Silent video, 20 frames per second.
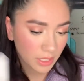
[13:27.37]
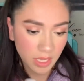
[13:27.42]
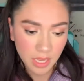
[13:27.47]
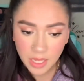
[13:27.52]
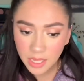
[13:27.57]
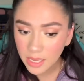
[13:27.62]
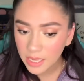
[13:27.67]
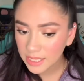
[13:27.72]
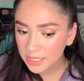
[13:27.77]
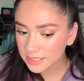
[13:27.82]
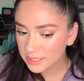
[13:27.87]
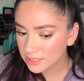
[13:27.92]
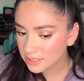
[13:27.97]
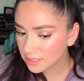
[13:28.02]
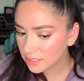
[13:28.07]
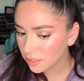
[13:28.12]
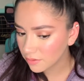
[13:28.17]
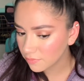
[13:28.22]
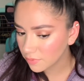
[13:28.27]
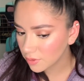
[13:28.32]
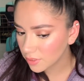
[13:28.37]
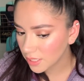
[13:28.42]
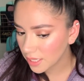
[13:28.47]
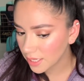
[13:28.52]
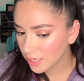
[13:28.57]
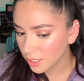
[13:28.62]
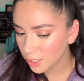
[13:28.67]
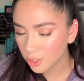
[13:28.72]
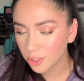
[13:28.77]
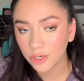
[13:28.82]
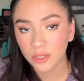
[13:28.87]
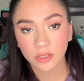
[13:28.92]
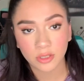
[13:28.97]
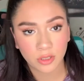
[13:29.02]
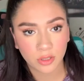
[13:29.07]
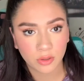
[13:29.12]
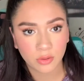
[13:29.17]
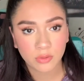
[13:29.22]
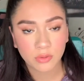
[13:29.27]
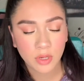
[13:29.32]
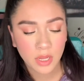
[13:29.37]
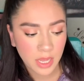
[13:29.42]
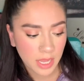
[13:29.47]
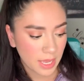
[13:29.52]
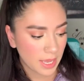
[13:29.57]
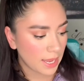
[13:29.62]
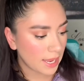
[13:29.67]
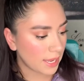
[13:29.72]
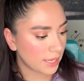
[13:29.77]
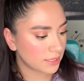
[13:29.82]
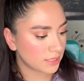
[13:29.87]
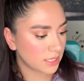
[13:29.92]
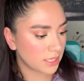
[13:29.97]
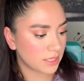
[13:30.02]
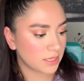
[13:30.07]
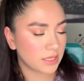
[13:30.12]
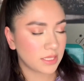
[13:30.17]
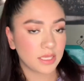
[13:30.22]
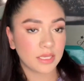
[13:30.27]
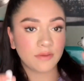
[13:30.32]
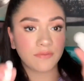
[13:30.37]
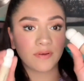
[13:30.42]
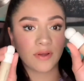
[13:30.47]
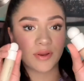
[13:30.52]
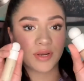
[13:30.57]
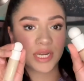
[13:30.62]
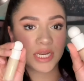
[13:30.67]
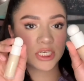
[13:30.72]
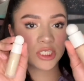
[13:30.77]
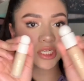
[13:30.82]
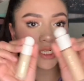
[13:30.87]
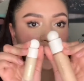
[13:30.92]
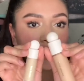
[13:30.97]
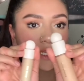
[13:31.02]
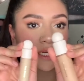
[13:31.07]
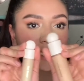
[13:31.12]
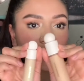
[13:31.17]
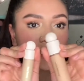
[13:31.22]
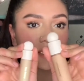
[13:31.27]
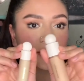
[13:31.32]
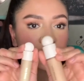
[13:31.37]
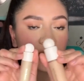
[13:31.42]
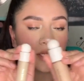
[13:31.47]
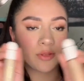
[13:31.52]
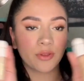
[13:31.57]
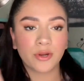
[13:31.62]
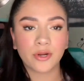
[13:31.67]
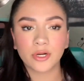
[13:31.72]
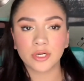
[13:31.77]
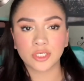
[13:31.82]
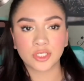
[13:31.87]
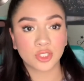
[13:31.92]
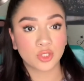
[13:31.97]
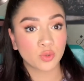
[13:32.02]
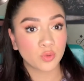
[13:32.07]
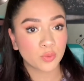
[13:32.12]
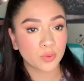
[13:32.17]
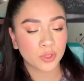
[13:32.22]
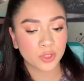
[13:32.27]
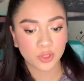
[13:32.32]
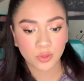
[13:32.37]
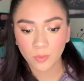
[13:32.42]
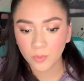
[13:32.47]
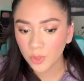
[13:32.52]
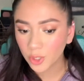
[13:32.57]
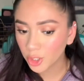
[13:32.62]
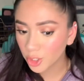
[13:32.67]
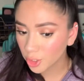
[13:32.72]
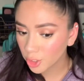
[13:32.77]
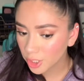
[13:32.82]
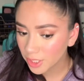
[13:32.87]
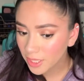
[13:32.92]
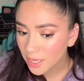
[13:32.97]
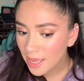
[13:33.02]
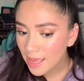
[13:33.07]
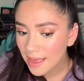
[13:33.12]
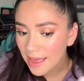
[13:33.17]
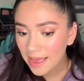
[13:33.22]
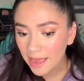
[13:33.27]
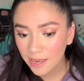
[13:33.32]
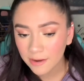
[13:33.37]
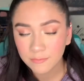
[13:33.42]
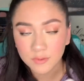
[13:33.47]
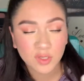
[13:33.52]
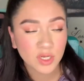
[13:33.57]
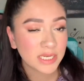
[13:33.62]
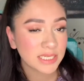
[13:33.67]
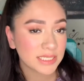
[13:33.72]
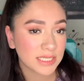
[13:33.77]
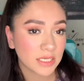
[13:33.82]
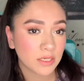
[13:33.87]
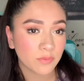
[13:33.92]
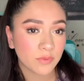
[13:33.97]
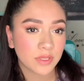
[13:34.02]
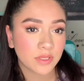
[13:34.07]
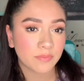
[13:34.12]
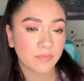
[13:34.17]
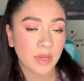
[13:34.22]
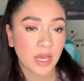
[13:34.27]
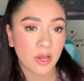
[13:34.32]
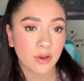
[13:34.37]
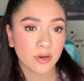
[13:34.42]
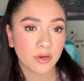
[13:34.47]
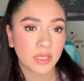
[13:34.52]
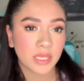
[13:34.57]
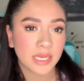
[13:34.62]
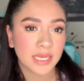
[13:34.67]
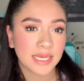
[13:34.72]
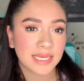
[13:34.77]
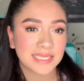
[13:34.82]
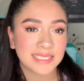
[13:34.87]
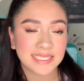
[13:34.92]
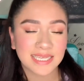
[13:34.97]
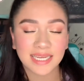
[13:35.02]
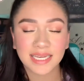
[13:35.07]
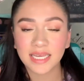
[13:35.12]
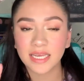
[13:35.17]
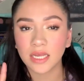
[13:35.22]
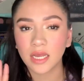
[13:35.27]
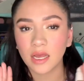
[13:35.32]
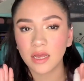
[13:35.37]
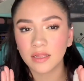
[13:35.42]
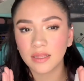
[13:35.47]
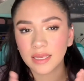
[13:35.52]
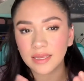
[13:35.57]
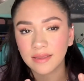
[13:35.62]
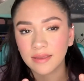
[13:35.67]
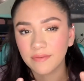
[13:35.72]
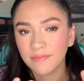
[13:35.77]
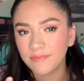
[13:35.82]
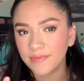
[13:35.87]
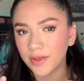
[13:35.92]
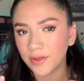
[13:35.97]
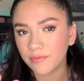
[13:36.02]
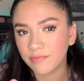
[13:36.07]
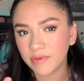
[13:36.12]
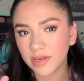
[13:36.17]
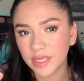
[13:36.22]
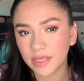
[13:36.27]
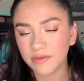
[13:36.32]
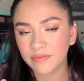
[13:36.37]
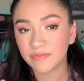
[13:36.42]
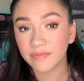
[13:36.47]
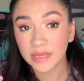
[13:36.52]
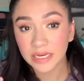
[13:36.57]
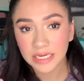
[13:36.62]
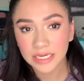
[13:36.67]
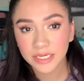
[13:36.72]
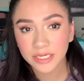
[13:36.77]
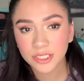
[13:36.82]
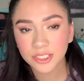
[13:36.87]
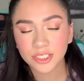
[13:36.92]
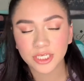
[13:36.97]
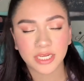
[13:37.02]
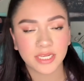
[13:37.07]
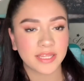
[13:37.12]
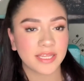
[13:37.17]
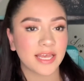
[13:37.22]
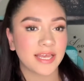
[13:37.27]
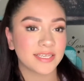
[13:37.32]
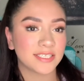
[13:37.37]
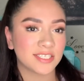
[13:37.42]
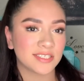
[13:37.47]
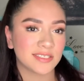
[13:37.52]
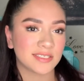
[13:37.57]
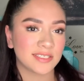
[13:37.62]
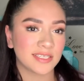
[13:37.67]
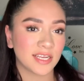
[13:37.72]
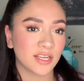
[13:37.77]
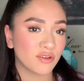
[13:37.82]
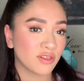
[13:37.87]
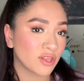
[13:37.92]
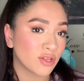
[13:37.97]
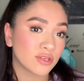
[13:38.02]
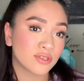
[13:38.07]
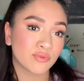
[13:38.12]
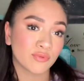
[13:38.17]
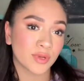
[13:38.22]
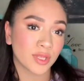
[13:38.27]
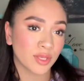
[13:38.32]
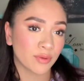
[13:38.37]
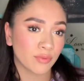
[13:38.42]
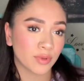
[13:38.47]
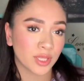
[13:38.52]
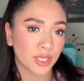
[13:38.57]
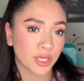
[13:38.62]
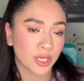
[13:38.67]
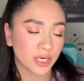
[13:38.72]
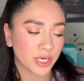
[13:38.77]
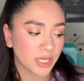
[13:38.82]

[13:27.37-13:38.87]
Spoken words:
It does give you that inner glow. And then the foundation and the concealer are super, super good. After I set it with the powder, like I said, it got like a velvety finish, and that just, it looked really, really good.